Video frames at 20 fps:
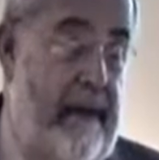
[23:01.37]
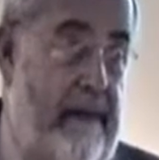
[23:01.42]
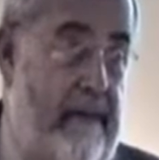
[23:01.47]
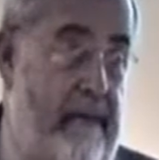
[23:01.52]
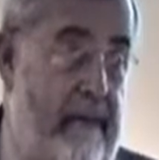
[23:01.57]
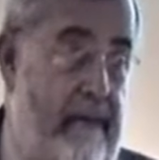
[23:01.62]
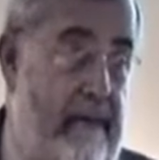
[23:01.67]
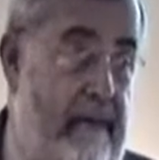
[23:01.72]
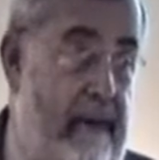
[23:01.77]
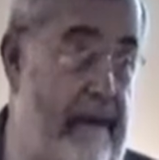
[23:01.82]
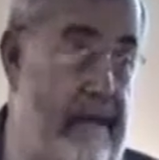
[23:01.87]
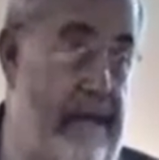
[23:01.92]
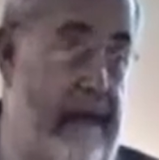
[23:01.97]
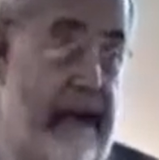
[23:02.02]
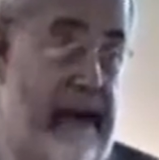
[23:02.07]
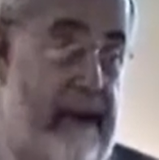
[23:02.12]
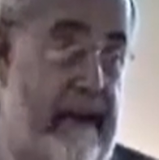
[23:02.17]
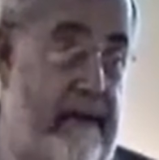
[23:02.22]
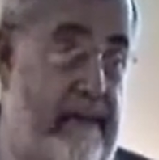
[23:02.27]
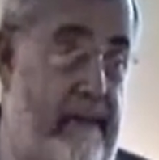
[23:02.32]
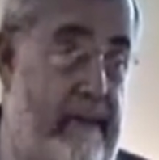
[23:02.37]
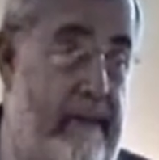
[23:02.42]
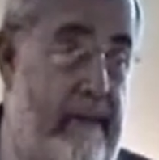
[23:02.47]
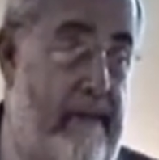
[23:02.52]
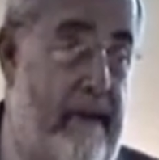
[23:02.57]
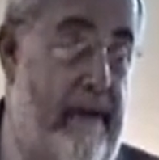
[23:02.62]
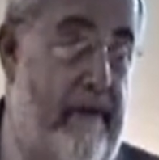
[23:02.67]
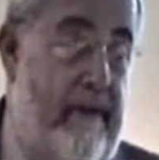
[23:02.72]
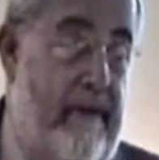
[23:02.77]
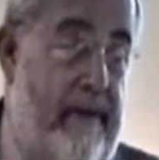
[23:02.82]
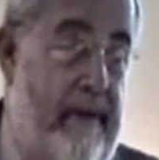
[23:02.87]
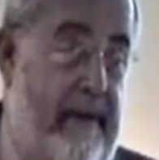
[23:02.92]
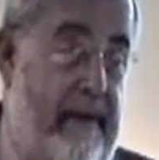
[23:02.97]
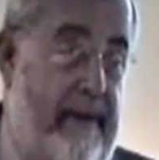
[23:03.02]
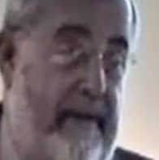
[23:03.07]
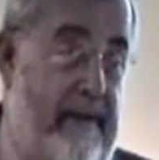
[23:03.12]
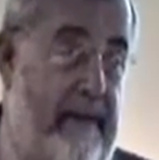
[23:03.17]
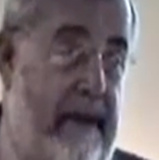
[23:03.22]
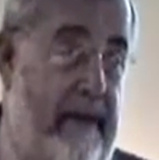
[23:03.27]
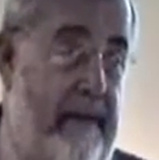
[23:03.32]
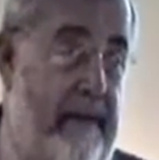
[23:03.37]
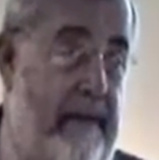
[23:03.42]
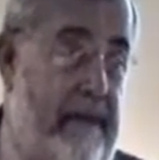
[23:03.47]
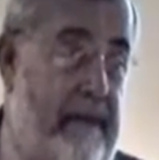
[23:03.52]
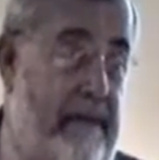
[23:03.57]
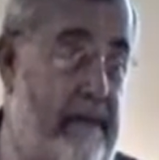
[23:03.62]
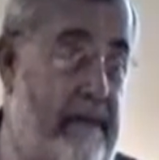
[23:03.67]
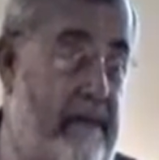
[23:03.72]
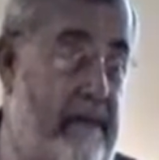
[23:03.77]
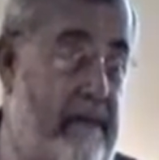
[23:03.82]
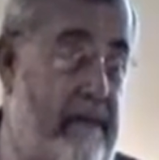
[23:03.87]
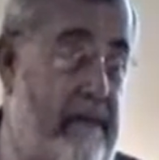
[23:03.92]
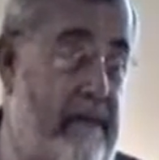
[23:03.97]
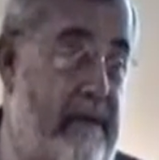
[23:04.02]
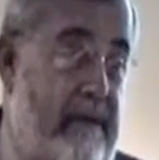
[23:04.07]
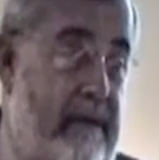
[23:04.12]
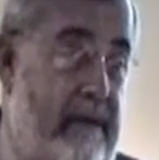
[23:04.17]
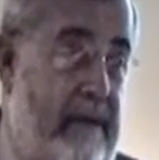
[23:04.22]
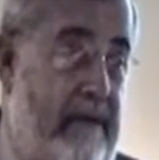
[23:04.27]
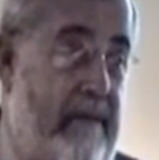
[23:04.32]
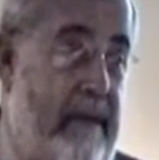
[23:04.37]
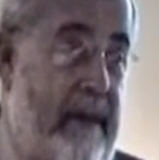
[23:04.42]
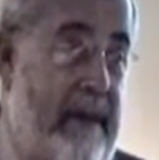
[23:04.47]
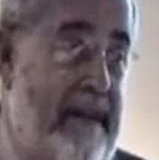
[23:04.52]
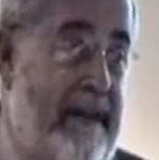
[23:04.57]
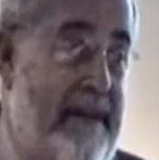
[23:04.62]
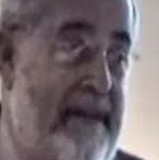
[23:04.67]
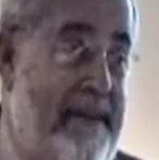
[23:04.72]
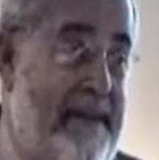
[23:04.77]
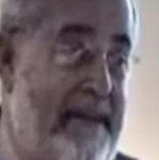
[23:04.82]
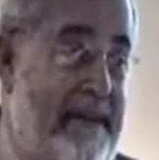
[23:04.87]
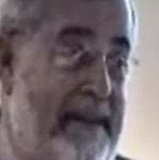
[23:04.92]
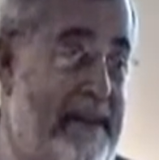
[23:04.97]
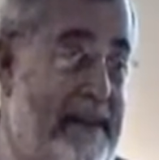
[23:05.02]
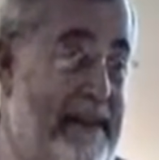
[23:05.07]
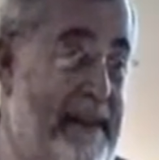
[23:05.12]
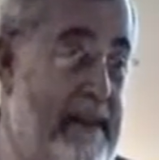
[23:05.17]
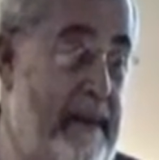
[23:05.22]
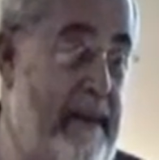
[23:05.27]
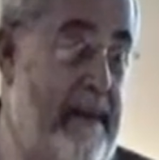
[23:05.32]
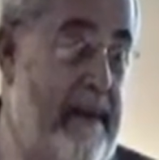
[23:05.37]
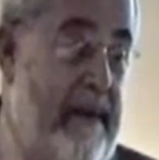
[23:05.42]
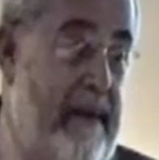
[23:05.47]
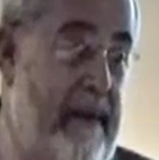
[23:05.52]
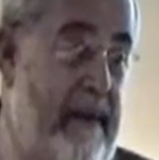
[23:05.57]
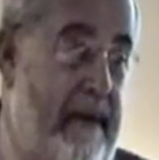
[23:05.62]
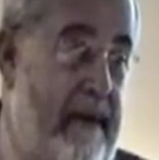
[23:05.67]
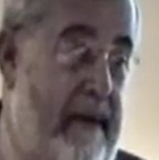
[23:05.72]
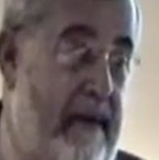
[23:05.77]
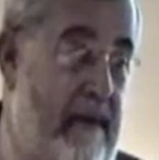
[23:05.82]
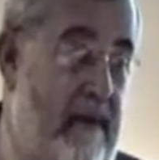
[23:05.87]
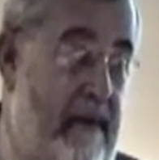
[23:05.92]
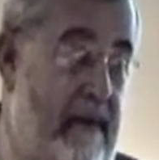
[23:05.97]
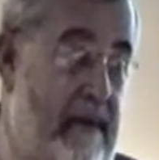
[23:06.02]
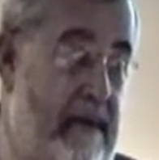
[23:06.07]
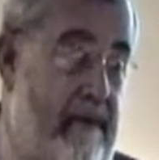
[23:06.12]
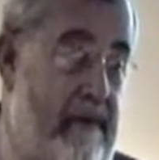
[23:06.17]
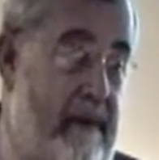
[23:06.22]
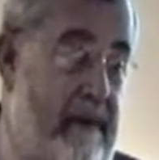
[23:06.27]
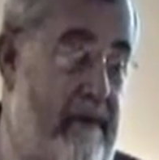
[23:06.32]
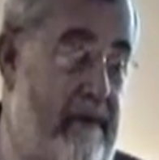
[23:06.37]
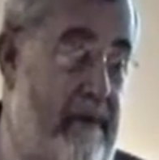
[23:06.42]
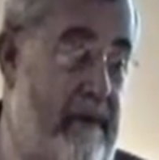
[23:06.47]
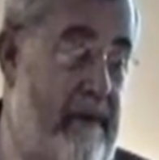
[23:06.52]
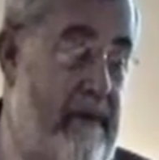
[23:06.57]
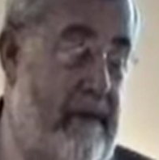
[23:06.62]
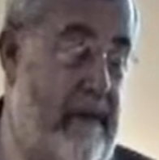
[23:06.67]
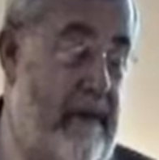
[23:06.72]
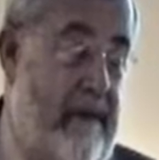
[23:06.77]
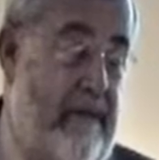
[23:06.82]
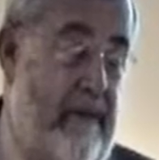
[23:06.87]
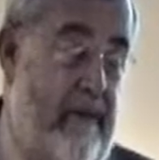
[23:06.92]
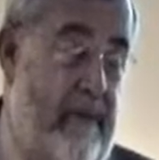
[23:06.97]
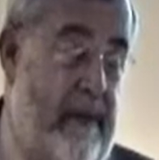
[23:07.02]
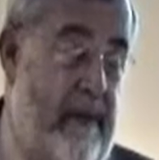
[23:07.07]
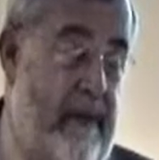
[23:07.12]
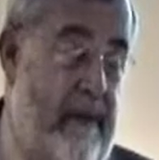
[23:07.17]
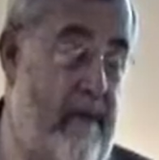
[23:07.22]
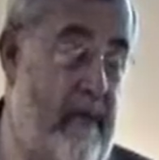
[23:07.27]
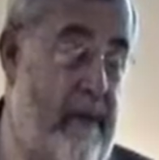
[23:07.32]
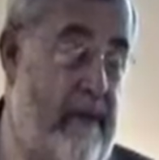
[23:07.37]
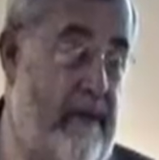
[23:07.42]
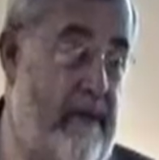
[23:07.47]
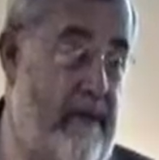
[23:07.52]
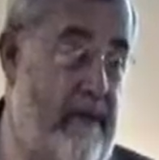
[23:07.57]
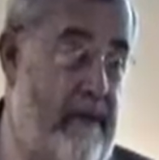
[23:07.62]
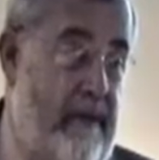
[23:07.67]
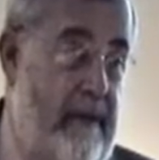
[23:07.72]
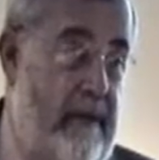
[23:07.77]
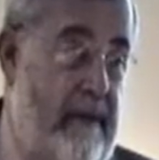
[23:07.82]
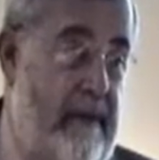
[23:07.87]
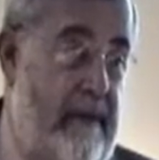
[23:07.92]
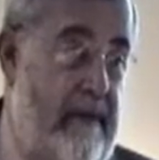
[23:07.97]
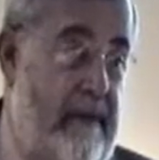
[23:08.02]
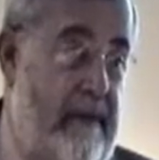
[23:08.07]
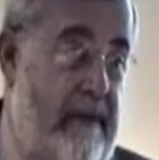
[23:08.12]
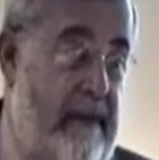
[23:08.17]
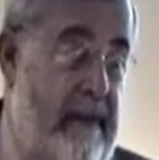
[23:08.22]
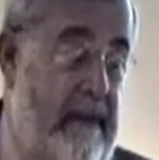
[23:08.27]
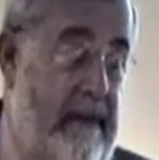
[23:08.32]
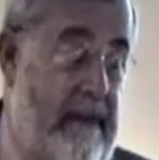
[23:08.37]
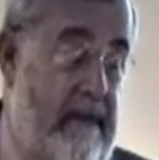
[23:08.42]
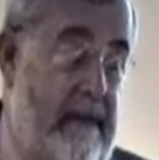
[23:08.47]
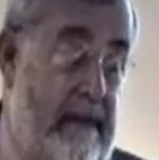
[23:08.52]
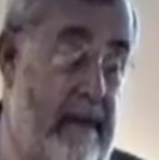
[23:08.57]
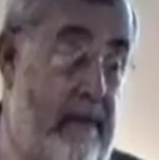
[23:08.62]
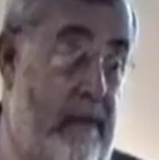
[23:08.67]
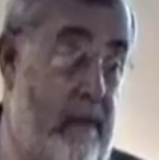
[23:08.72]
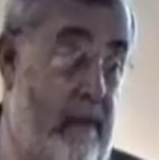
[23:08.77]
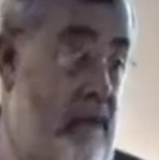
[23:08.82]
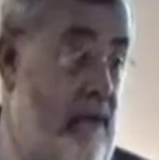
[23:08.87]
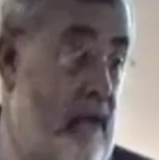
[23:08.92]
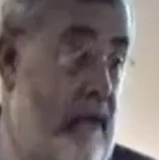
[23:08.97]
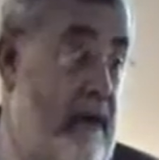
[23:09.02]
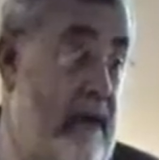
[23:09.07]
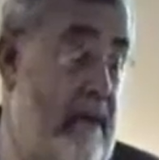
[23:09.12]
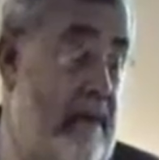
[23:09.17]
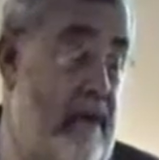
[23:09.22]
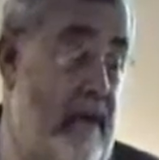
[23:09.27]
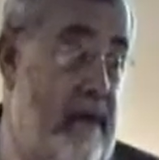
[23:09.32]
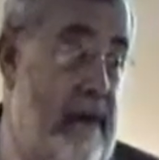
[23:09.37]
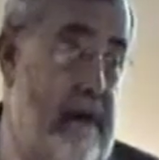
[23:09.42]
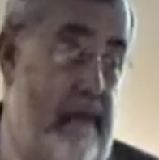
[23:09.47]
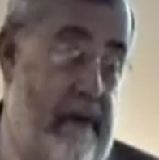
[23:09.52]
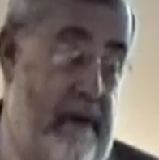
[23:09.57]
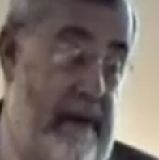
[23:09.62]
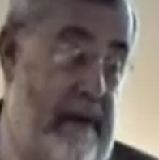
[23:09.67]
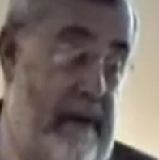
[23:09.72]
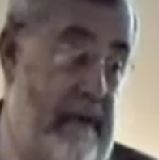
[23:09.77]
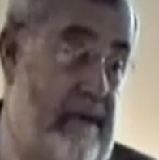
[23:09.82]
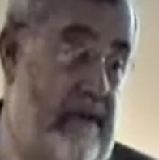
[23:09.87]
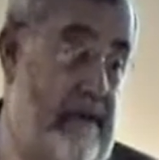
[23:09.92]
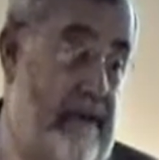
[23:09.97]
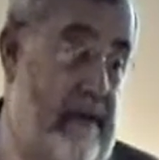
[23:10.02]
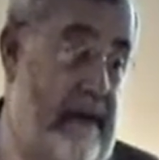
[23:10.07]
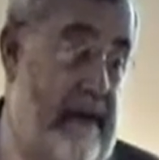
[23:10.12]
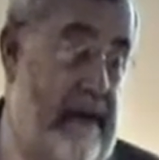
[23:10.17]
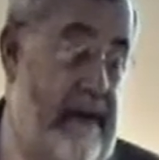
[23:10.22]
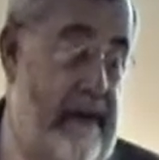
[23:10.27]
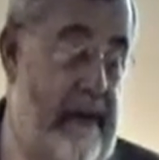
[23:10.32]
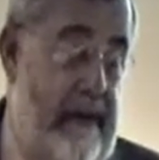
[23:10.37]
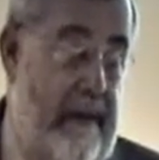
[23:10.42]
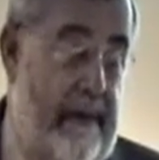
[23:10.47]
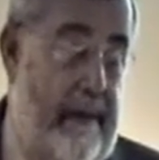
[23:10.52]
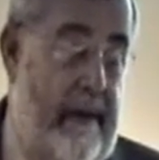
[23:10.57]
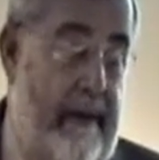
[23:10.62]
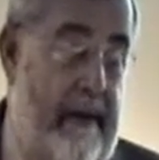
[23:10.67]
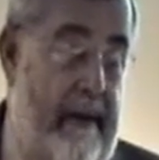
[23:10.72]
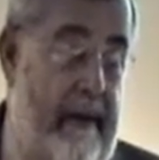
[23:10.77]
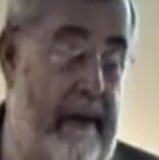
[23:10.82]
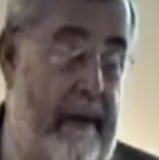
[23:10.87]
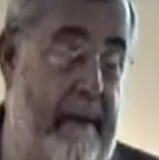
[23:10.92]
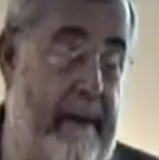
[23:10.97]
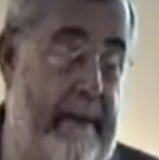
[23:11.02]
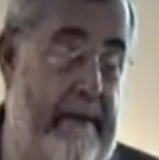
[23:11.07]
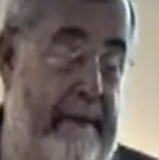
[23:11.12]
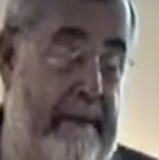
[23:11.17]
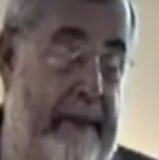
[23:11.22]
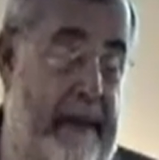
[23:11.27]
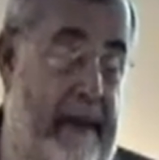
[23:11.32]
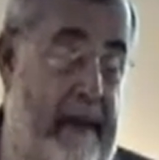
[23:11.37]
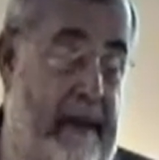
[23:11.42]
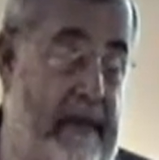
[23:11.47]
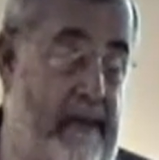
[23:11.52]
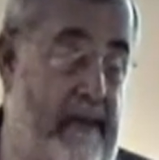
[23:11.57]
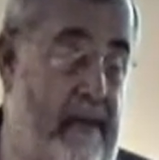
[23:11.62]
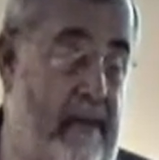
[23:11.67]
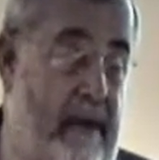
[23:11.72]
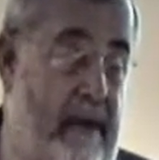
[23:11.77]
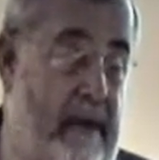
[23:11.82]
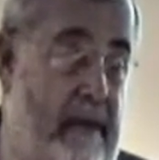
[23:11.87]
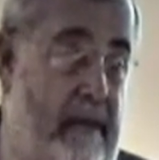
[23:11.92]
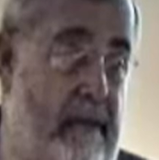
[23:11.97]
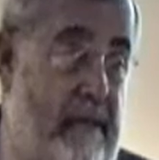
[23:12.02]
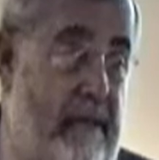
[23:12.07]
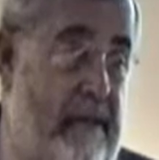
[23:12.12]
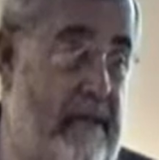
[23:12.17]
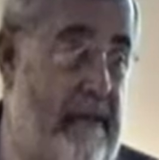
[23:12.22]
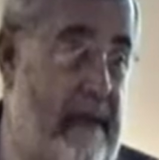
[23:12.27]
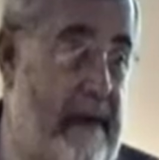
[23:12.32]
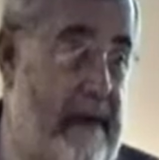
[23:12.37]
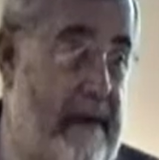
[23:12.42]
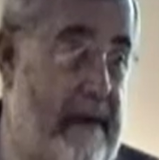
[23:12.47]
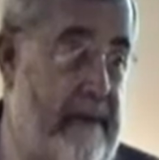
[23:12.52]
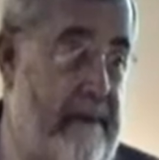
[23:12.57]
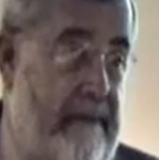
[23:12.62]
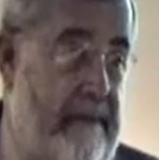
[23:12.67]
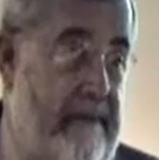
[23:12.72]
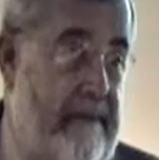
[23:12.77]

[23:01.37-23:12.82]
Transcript: So the I got three refereed statements as a result of my clinical tip. And one of the referees said, if you really want legitimacy to this tip, which we're going to put in, we think it's a neat tip, uh, you ought to do a study.